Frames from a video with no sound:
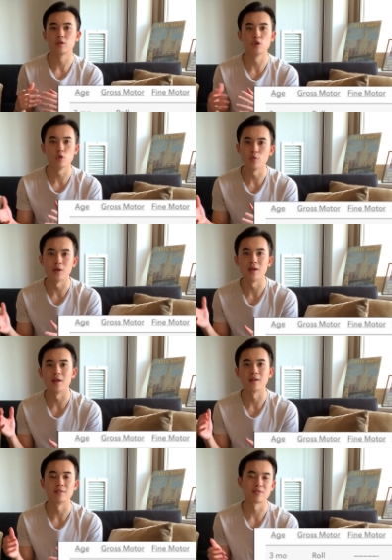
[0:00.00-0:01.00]

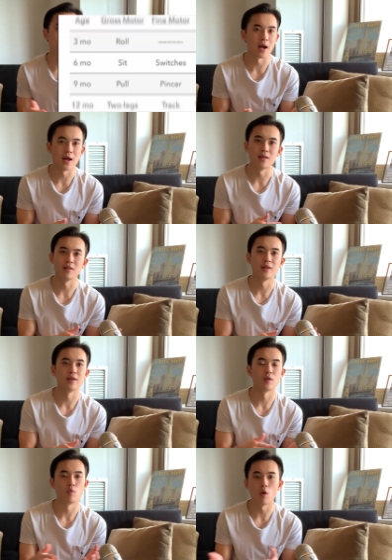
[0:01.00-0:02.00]
cooing and
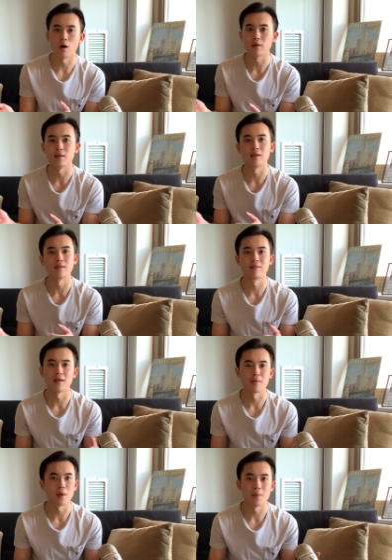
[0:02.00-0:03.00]
smiling and walking and
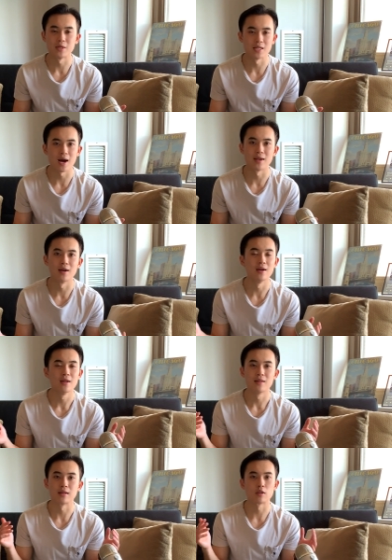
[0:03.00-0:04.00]
saying mama dada
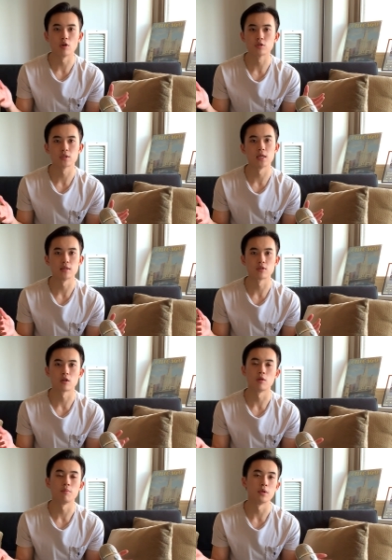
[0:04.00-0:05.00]
like those things are
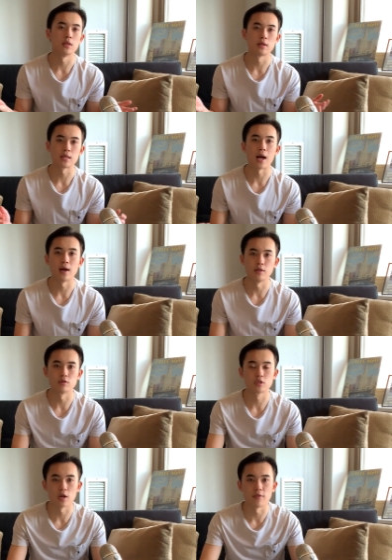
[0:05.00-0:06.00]
going to be like the high yield
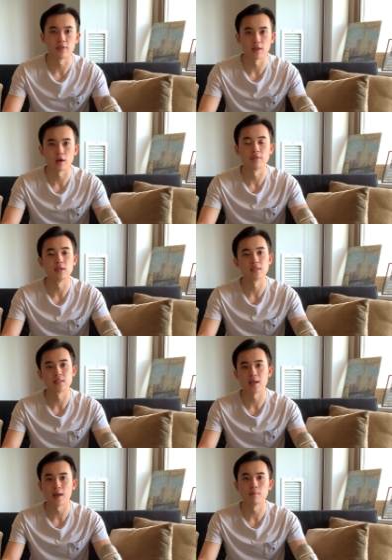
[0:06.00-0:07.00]
stuff i think on the
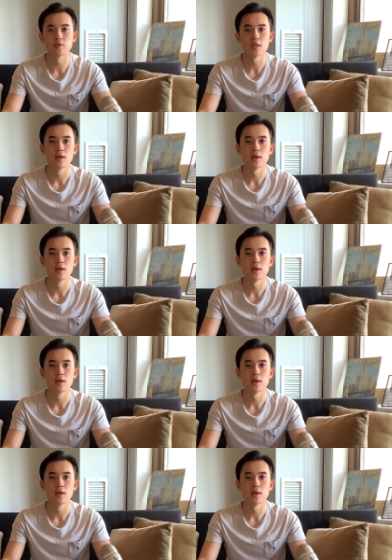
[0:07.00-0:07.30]
exams